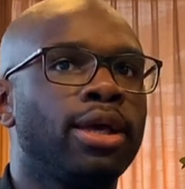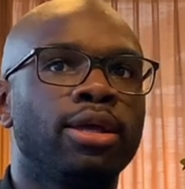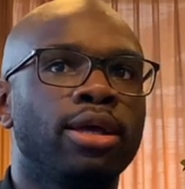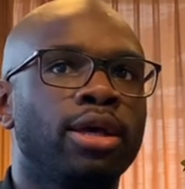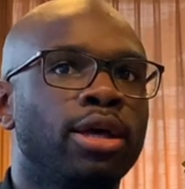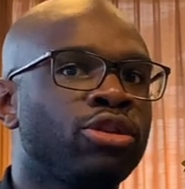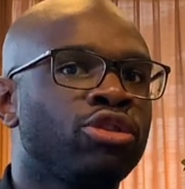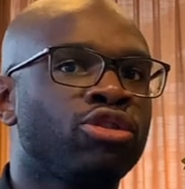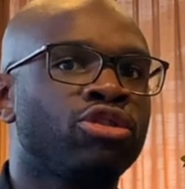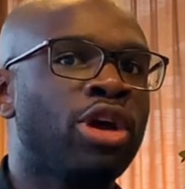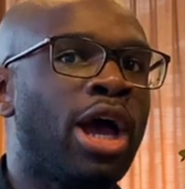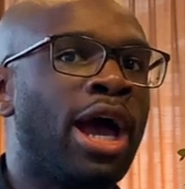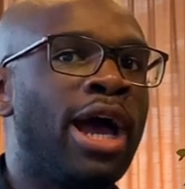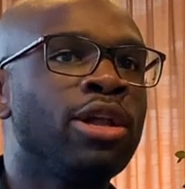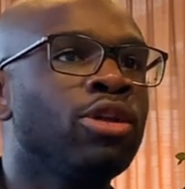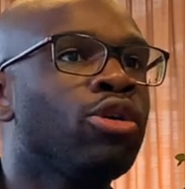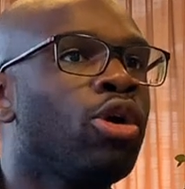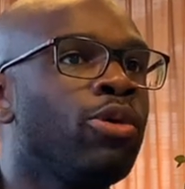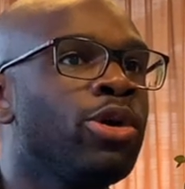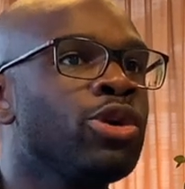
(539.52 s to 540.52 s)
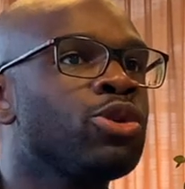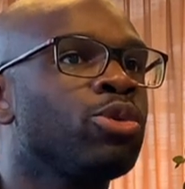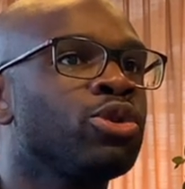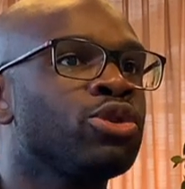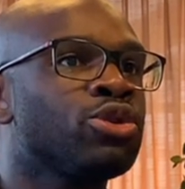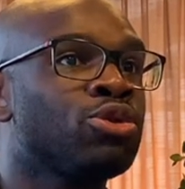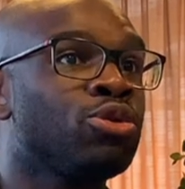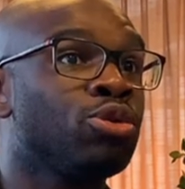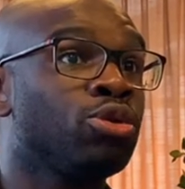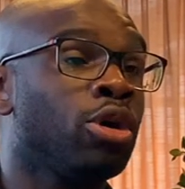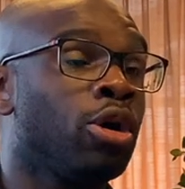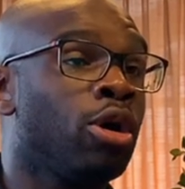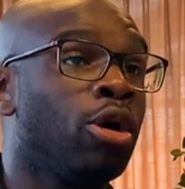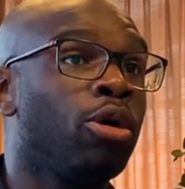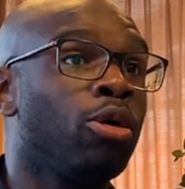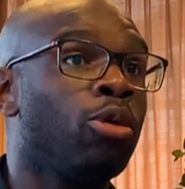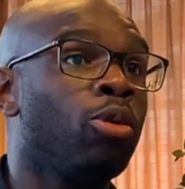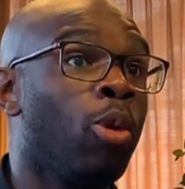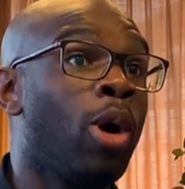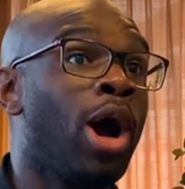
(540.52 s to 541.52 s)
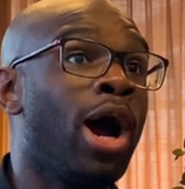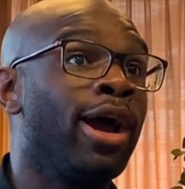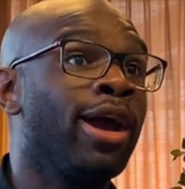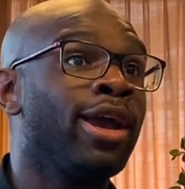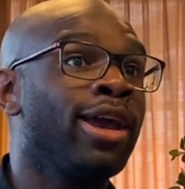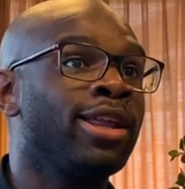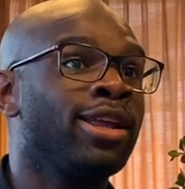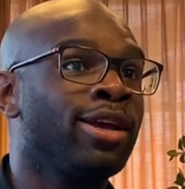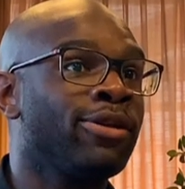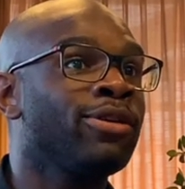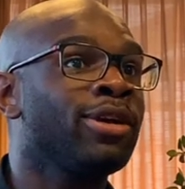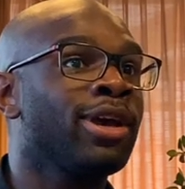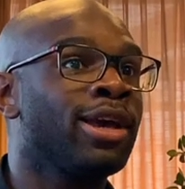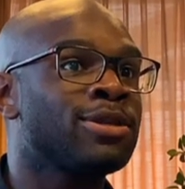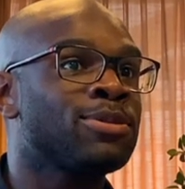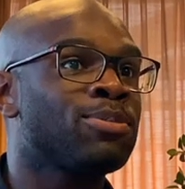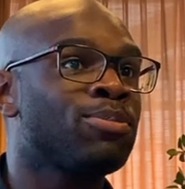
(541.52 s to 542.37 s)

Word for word: A child always wants to know why, and I think as